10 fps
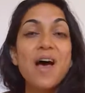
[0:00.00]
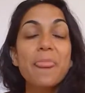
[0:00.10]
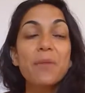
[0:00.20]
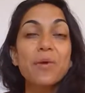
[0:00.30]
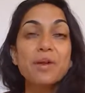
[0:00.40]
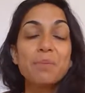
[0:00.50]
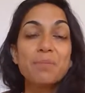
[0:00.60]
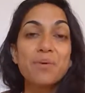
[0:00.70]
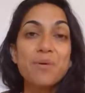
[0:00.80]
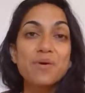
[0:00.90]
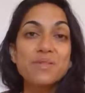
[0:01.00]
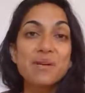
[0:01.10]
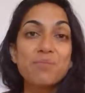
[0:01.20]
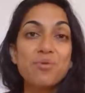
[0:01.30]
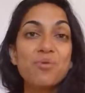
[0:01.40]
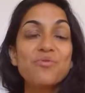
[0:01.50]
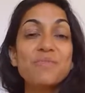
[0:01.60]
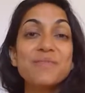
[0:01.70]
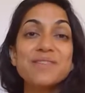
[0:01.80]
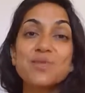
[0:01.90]
that we're going to be promoting more
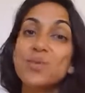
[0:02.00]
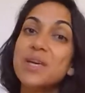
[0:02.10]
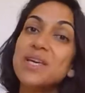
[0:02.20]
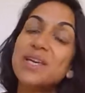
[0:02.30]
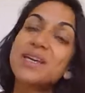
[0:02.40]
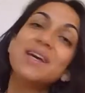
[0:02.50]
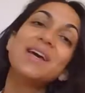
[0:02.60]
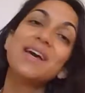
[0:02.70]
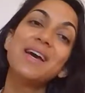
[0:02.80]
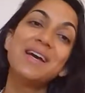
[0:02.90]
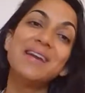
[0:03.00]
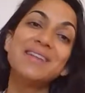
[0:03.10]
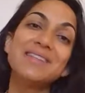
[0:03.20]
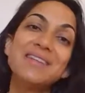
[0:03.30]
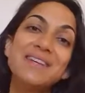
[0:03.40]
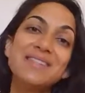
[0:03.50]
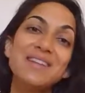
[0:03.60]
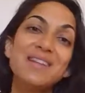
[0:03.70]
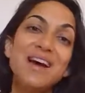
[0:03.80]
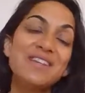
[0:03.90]
from this week. It is a
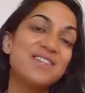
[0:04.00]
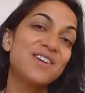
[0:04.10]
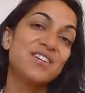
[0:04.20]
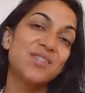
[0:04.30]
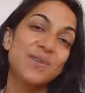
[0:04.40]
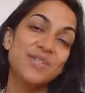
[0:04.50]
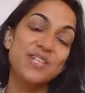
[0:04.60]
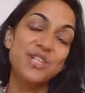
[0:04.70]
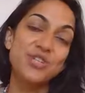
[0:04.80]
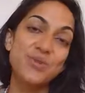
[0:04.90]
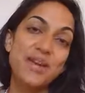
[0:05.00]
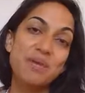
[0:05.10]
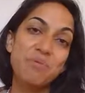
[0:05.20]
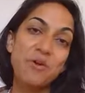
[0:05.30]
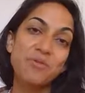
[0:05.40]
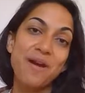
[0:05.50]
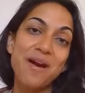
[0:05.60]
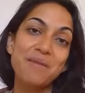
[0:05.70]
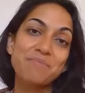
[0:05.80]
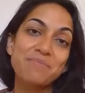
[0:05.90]
lighter touch to our teacher training
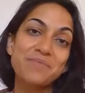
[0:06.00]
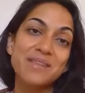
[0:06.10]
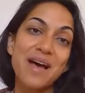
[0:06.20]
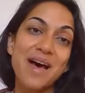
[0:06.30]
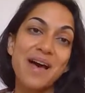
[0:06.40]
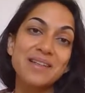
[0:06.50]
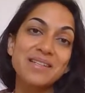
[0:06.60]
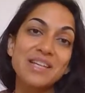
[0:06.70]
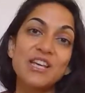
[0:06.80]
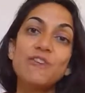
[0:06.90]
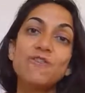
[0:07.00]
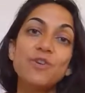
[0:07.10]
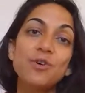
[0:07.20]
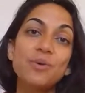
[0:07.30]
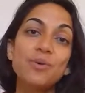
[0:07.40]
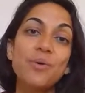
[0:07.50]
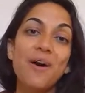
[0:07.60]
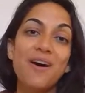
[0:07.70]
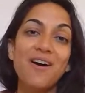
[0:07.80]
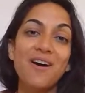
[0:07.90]
programs. And if you
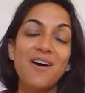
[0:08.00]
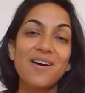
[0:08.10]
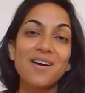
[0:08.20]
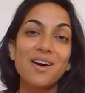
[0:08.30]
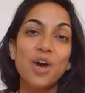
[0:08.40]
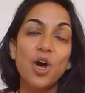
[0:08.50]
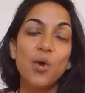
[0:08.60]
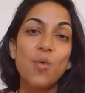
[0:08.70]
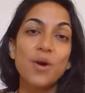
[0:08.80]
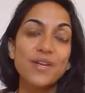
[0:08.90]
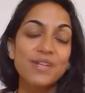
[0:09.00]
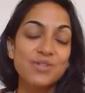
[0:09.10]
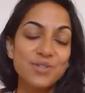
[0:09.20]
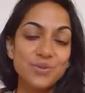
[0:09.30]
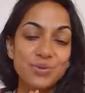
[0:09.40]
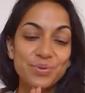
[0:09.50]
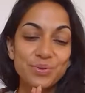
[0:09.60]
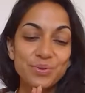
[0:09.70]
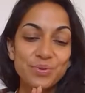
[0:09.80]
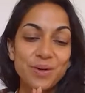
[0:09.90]
are wanting
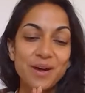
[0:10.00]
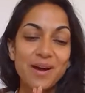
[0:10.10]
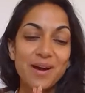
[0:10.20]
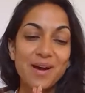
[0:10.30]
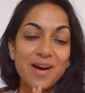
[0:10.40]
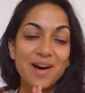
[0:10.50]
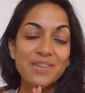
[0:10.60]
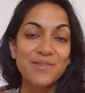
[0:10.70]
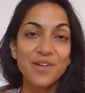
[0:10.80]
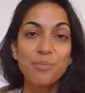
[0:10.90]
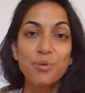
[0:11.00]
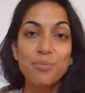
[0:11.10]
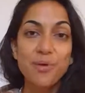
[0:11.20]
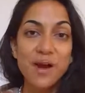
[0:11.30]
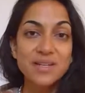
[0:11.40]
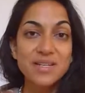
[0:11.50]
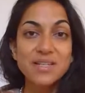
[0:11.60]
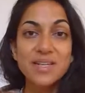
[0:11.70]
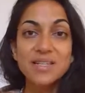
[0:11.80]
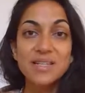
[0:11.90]
to develop your
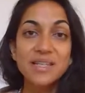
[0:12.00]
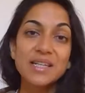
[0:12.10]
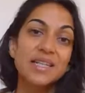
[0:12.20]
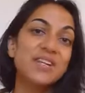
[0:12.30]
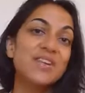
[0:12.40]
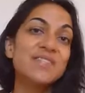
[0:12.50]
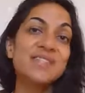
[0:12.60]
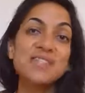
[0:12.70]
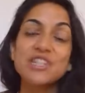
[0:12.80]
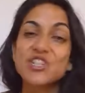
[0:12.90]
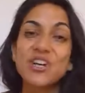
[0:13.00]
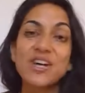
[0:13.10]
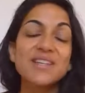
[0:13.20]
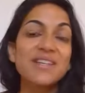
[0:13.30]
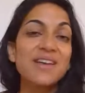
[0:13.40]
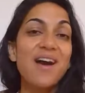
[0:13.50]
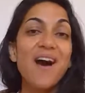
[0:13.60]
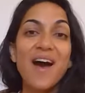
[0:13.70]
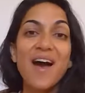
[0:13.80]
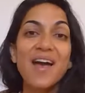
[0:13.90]
practice as a healer, as a teacher, as a
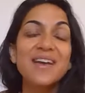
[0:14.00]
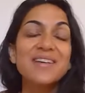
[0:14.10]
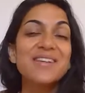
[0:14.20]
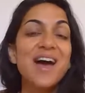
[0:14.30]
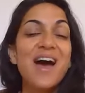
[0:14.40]
guide,